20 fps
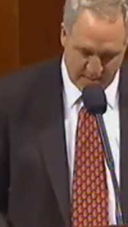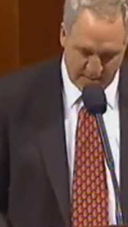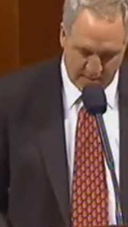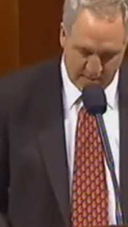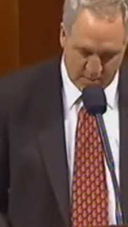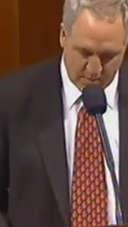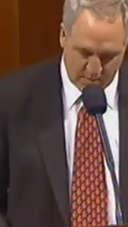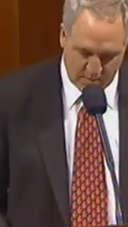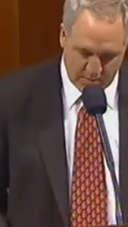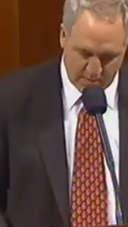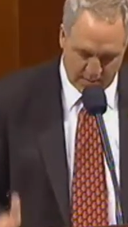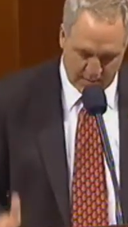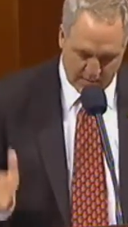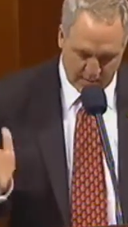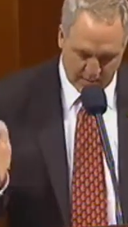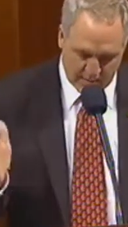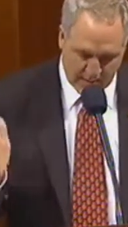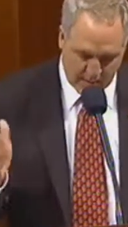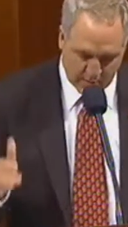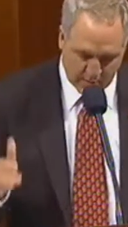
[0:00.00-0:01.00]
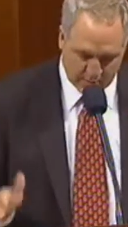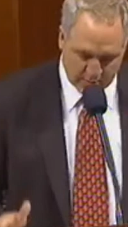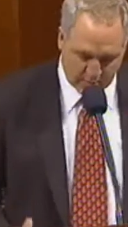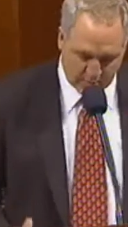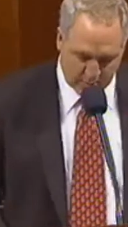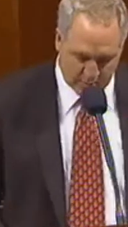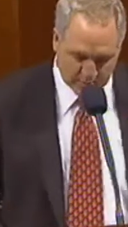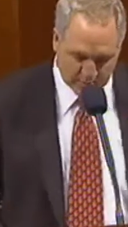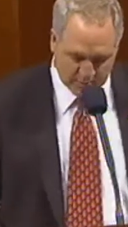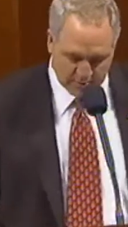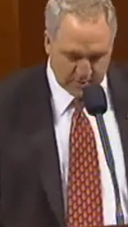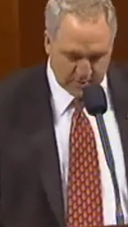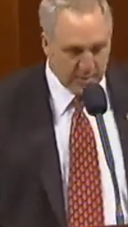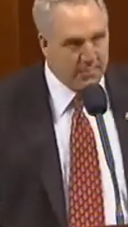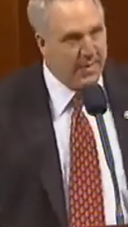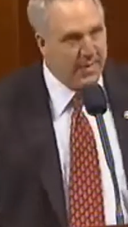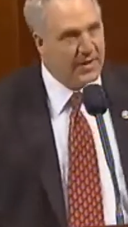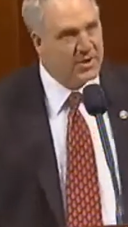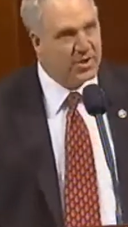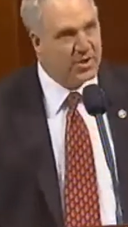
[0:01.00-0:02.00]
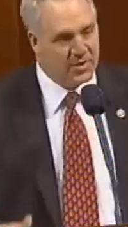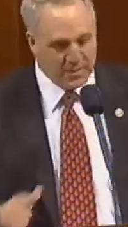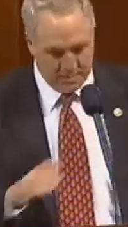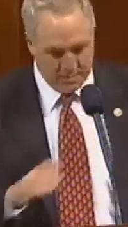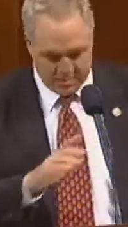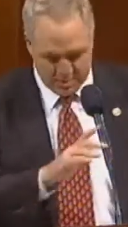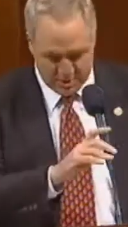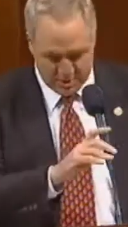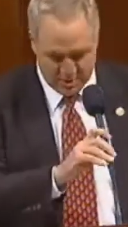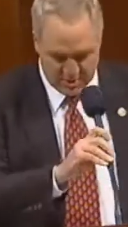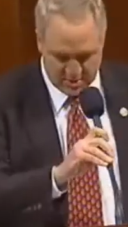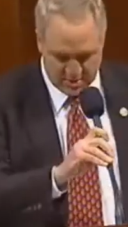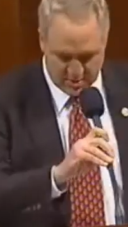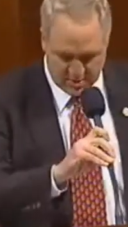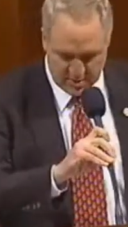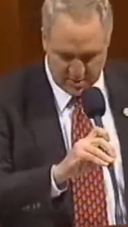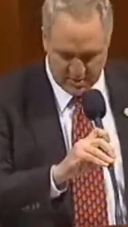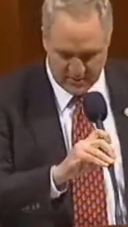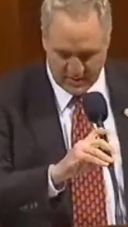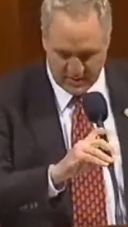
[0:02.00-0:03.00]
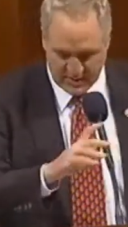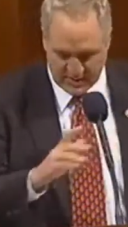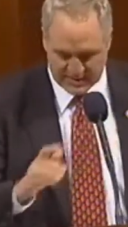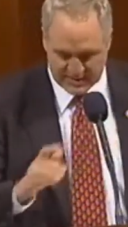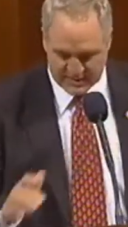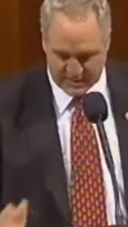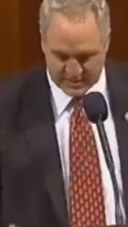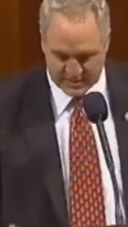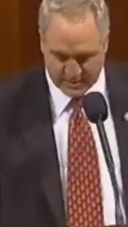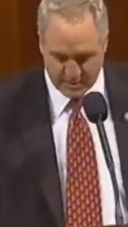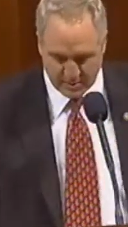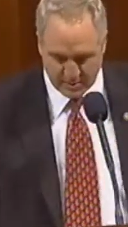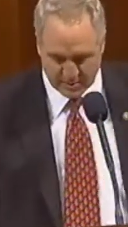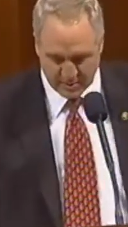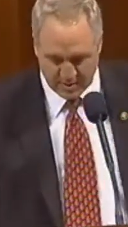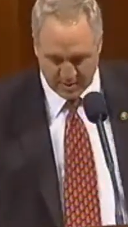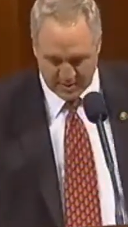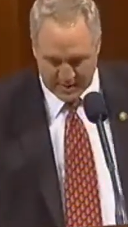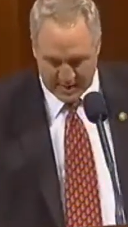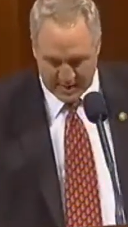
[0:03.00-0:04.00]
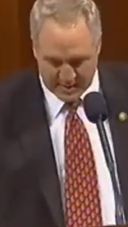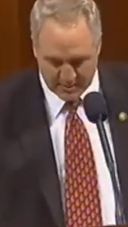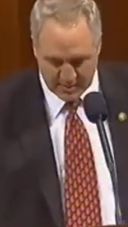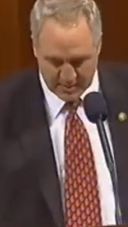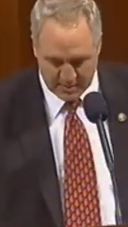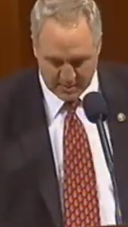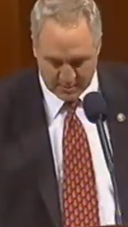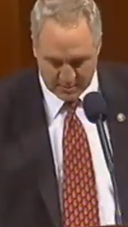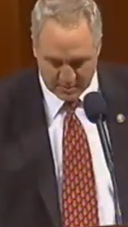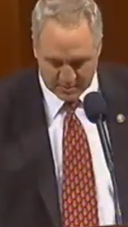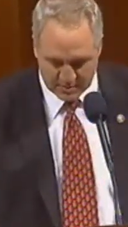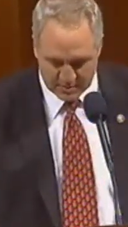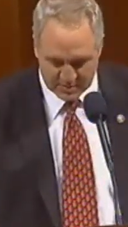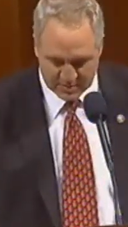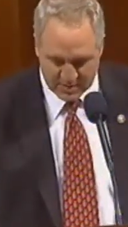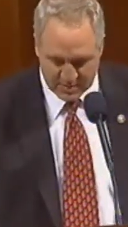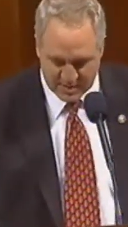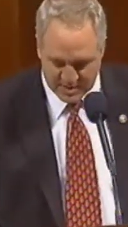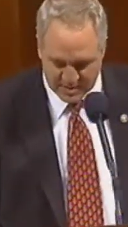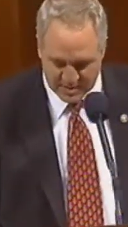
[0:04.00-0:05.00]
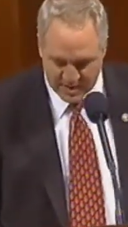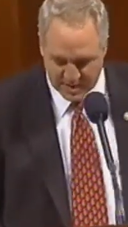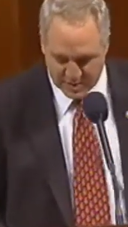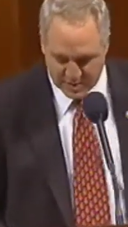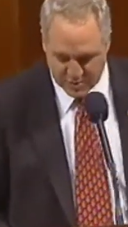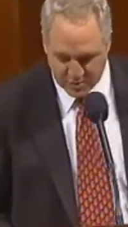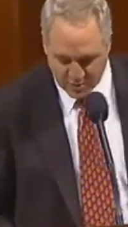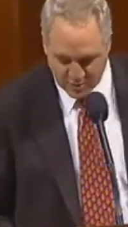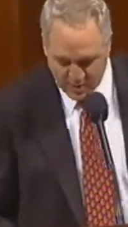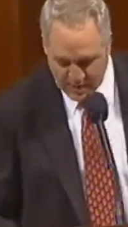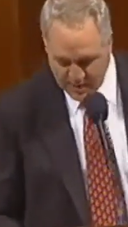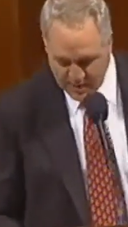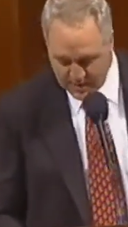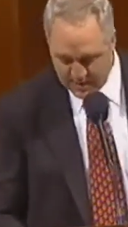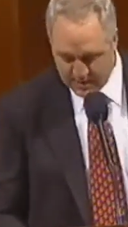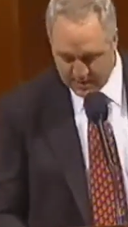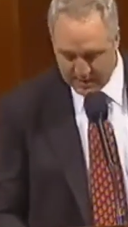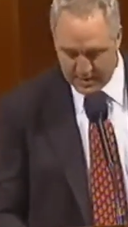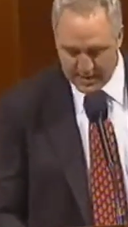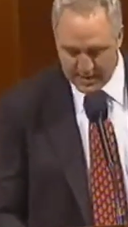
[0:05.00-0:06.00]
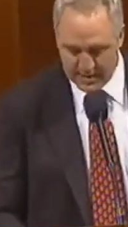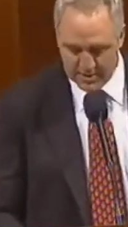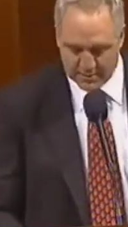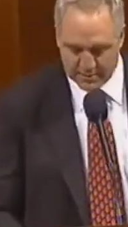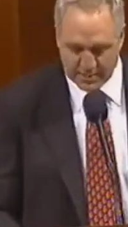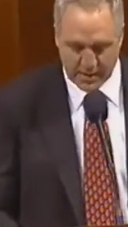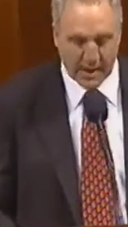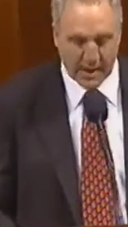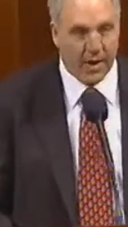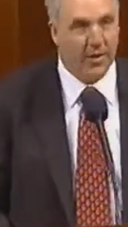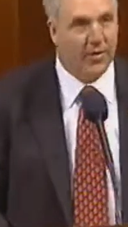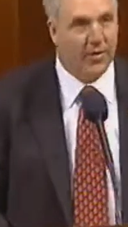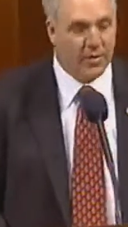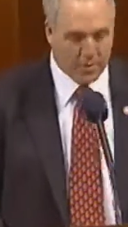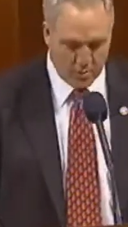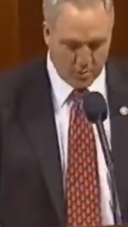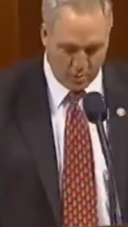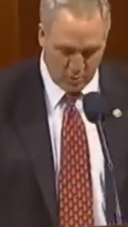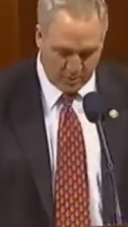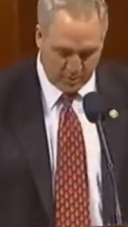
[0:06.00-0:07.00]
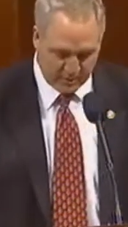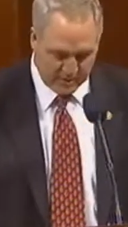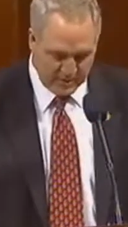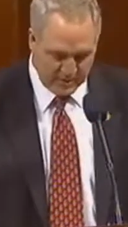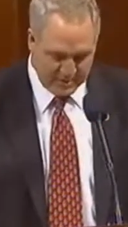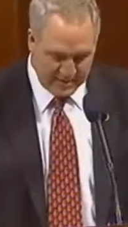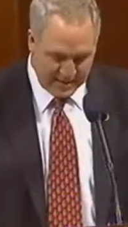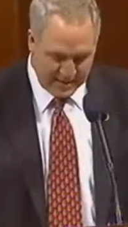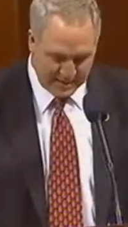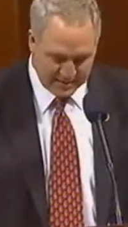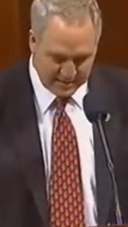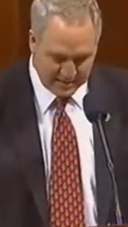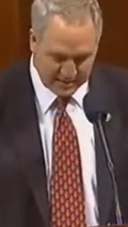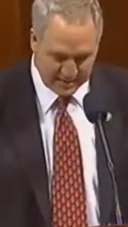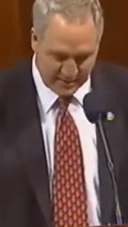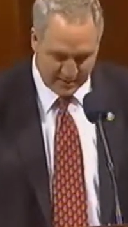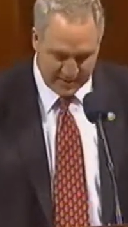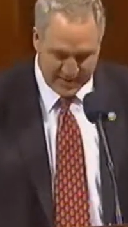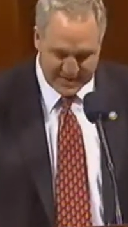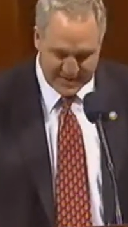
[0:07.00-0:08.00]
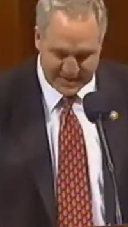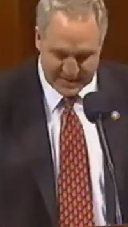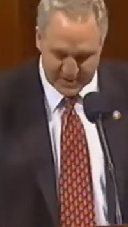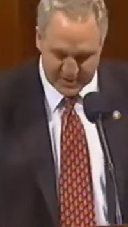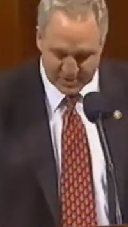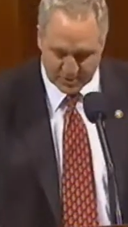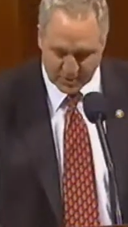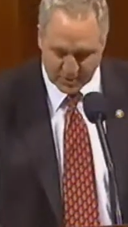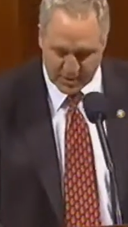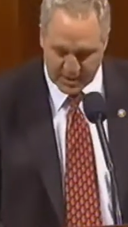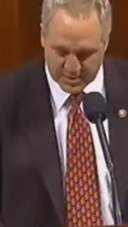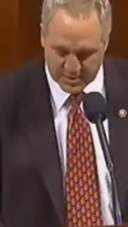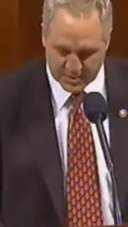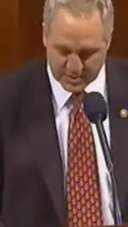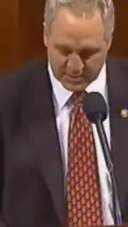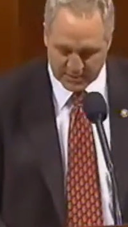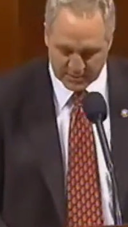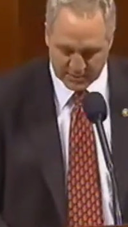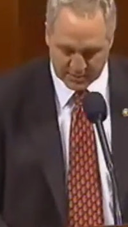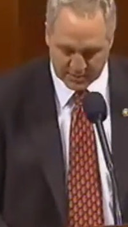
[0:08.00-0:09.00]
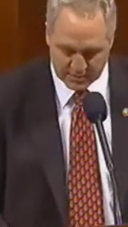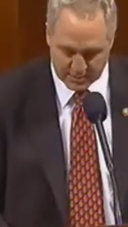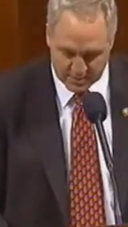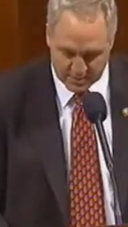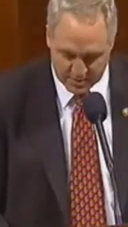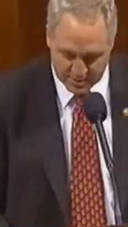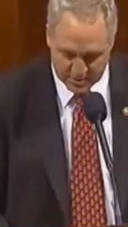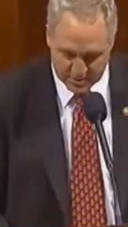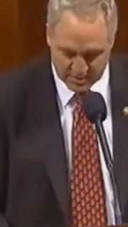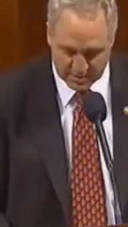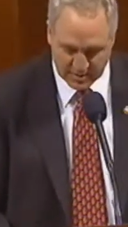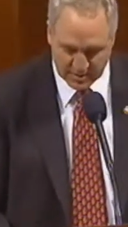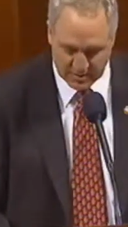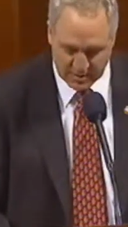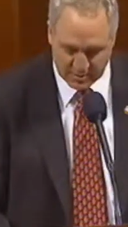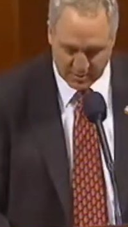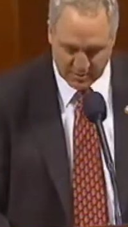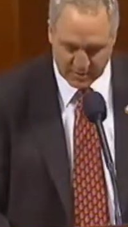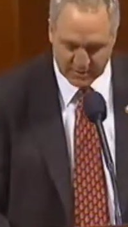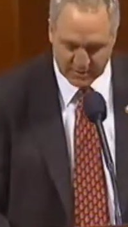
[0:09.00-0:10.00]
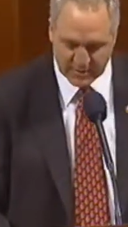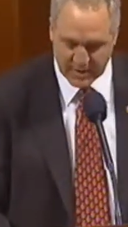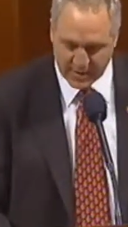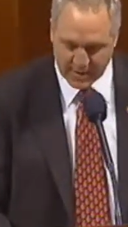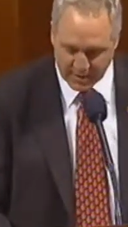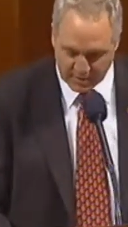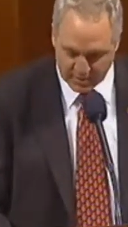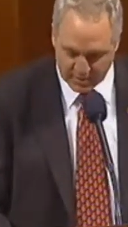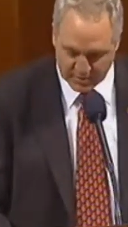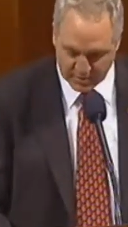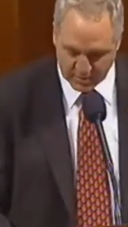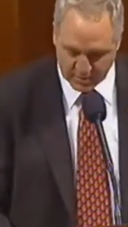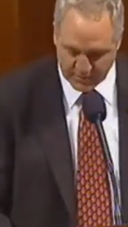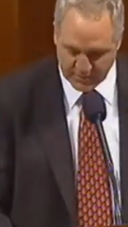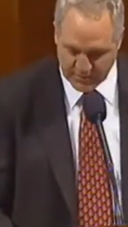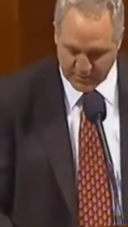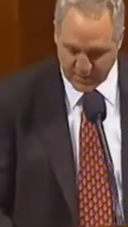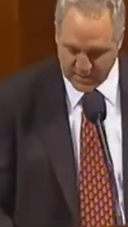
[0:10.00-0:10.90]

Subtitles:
You know, Congressman Marshall did mention the mission of the United States Military Academy, which is to educate, train, and inspire the Corps of Cadets so that each graduate is a commissioned leader of character,